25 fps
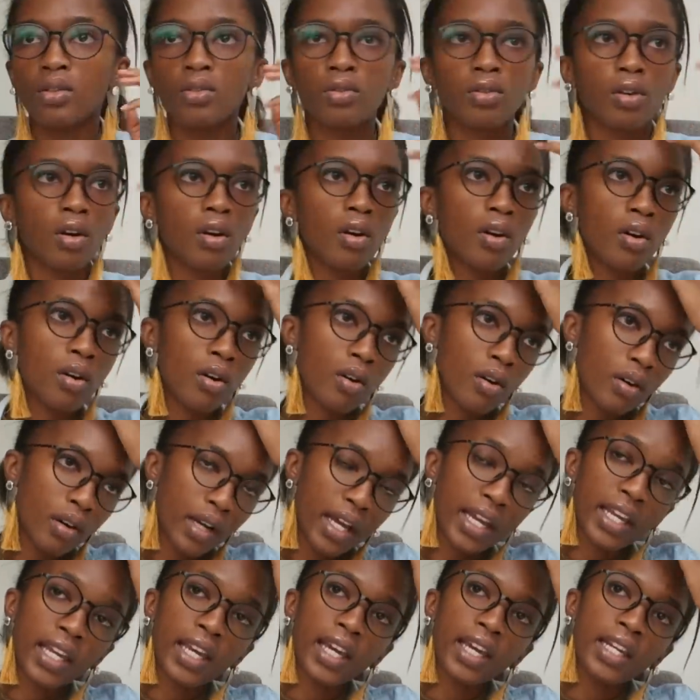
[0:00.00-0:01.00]
So
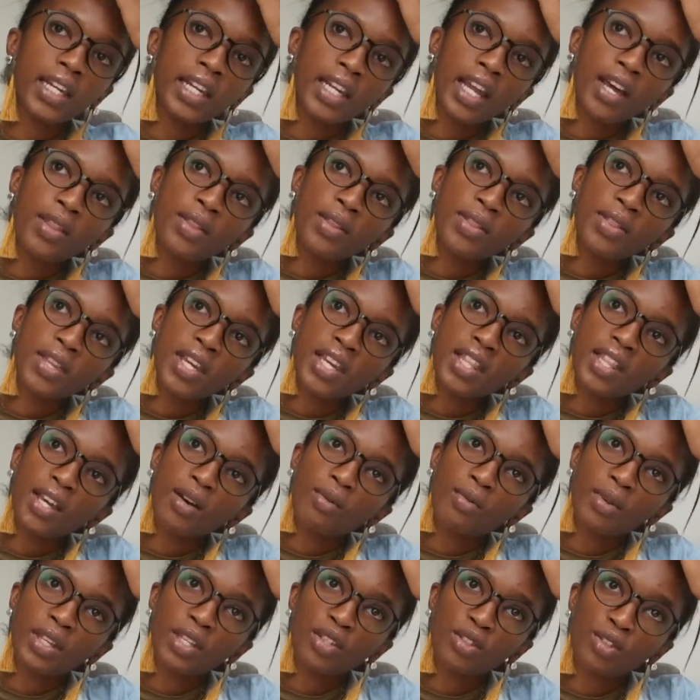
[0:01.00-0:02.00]
again, another thing
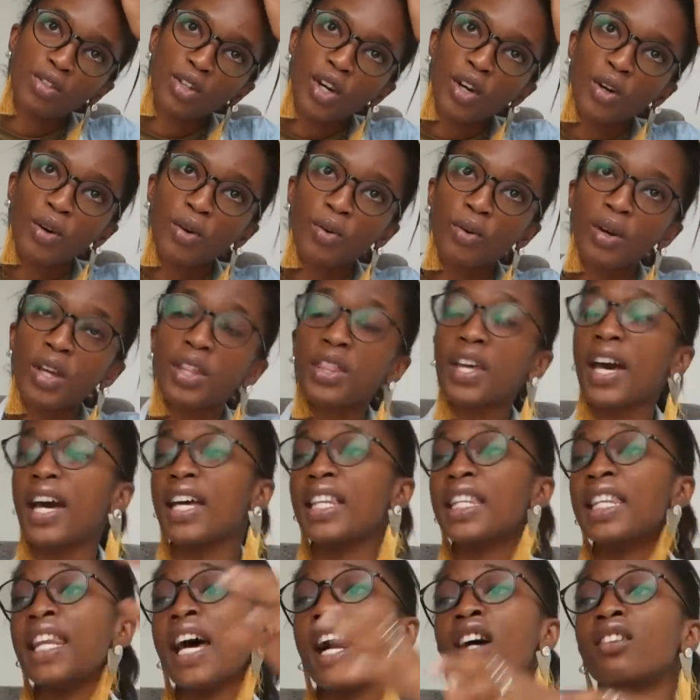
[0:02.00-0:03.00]
that we struggle with
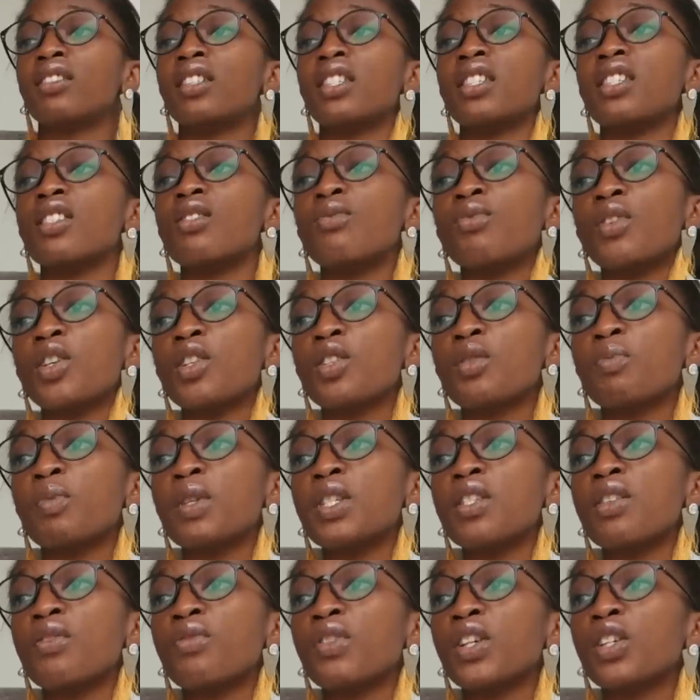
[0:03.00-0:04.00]
now, this is very
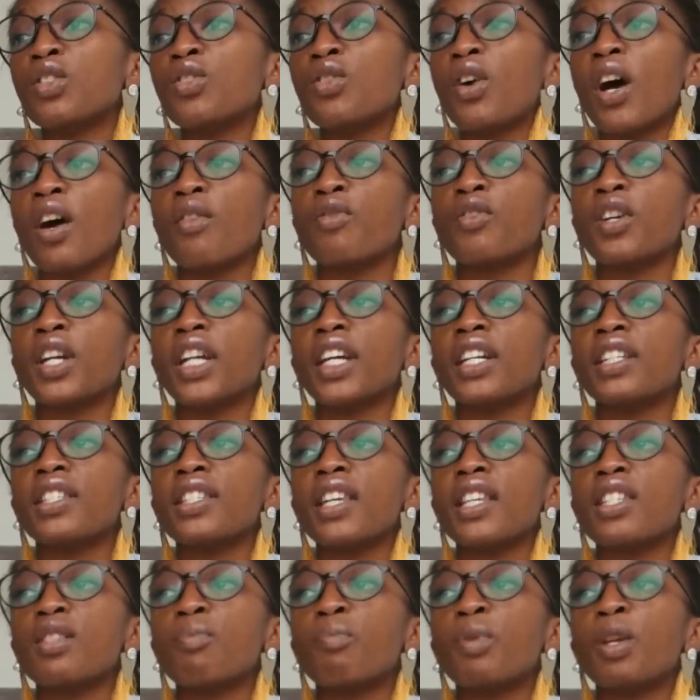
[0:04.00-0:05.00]
specific to
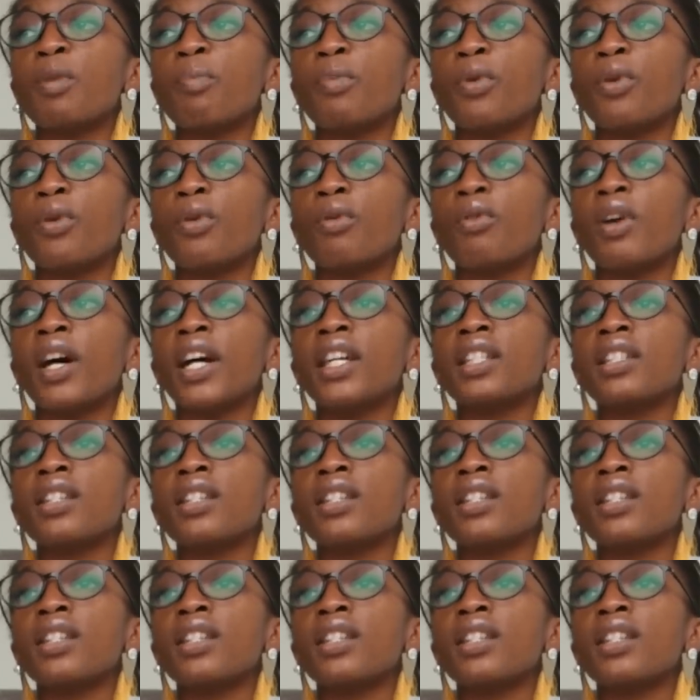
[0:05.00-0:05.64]
Africans as people, right?